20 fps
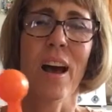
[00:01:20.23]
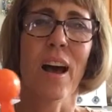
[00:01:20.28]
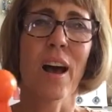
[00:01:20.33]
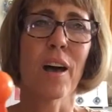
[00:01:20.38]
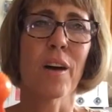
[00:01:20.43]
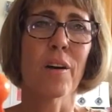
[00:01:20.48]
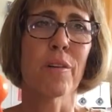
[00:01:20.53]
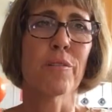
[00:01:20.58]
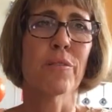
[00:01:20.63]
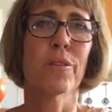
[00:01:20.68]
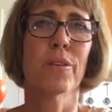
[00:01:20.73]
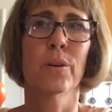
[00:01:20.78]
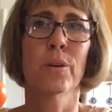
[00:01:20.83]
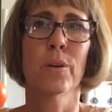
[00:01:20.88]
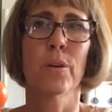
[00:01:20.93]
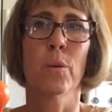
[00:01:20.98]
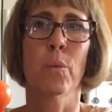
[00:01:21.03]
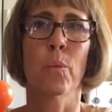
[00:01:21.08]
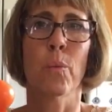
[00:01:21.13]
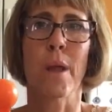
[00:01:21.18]
of
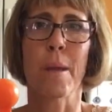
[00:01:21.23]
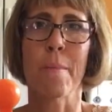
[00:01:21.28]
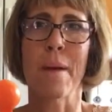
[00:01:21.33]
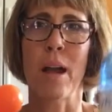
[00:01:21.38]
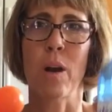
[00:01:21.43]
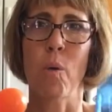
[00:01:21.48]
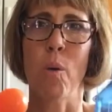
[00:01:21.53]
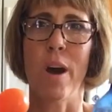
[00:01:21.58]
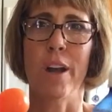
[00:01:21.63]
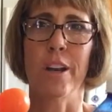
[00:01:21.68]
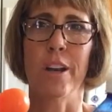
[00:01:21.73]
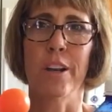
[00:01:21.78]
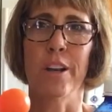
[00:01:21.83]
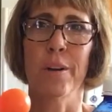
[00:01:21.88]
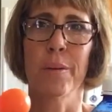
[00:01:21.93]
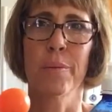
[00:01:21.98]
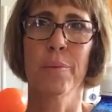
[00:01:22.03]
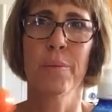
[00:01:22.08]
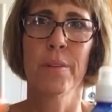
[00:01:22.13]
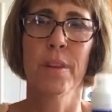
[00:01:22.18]
way back water.
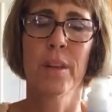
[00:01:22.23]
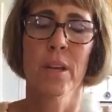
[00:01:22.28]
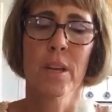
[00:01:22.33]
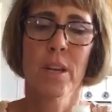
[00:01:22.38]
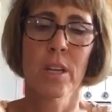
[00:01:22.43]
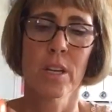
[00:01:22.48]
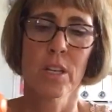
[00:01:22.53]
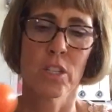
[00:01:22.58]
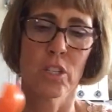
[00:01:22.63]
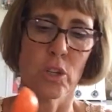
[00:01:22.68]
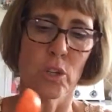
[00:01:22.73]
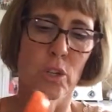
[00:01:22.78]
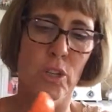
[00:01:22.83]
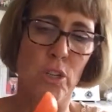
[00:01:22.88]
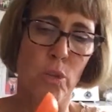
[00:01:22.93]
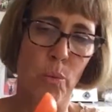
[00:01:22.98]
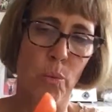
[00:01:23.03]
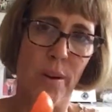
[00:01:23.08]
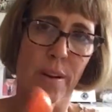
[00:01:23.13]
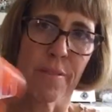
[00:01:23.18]
So you
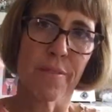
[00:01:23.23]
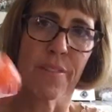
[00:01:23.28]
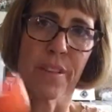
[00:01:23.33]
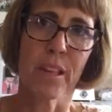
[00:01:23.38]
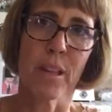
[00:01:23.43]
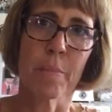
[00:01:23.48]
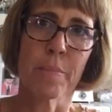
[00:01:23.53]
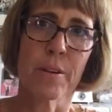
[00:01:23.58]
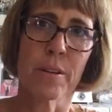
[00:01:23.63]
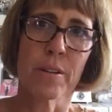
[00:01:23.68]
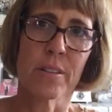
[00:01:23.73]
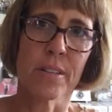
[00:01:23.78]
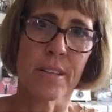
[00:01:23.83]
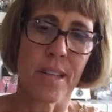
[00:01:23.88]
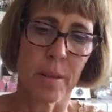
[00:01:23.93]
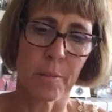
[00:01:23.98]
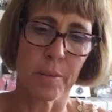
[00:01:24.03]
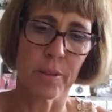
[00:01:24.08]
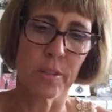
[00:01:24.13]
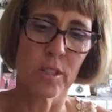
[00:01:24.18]
just wanna fill up your
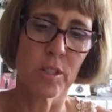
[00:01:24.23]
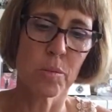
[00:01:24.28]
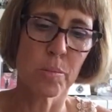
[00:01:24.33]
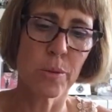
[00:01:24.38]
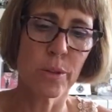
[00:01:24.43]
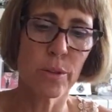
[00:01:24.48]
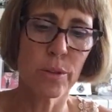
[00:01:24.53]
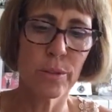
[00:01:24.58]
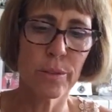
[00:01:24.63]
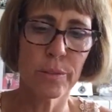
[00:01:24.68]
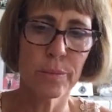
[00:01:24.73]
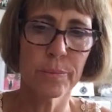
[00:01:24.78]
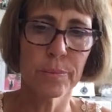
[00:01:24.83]
tablespoon.